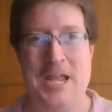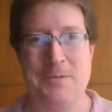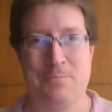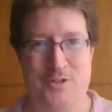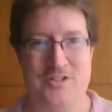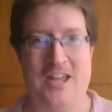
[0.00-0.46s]
a
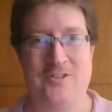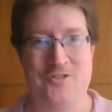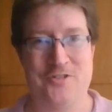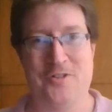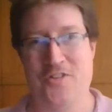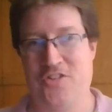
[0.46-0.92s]

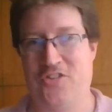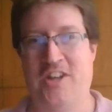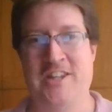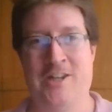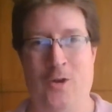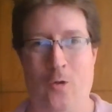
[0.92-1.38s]
potential
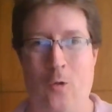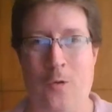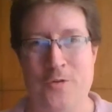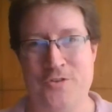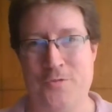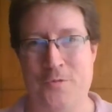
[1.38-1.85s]

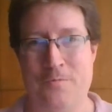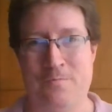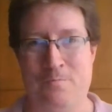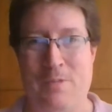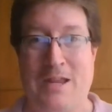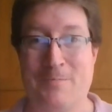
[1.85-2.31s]
son-in-law to a
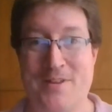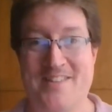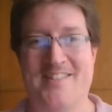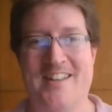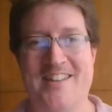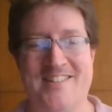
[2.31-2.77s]
big
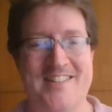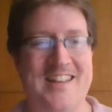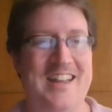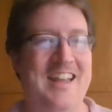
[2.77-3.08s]
business.